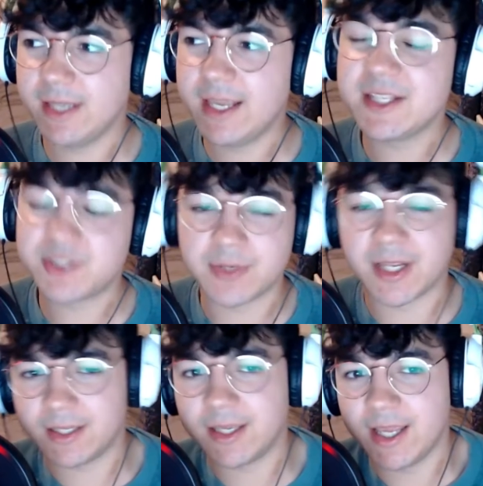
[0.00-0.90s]
It is
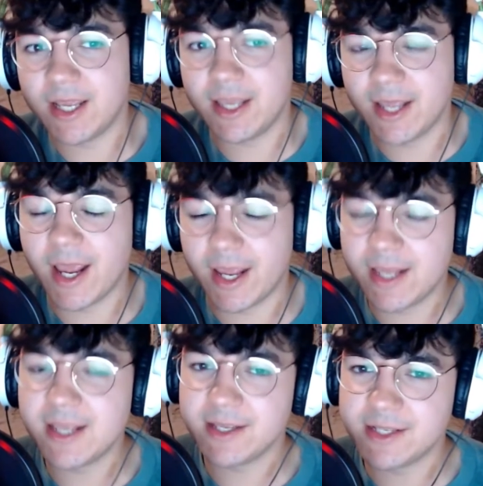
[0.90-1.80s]
unique. It
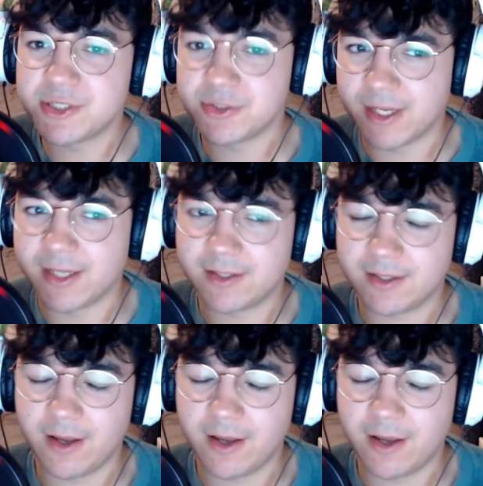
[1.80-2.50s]
is unique.